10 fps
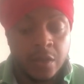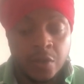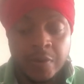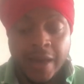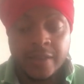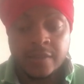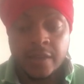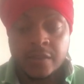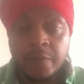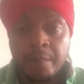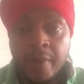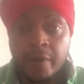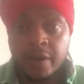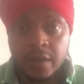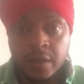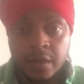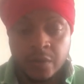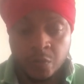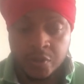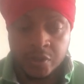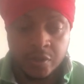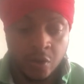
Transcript: United States of America, which was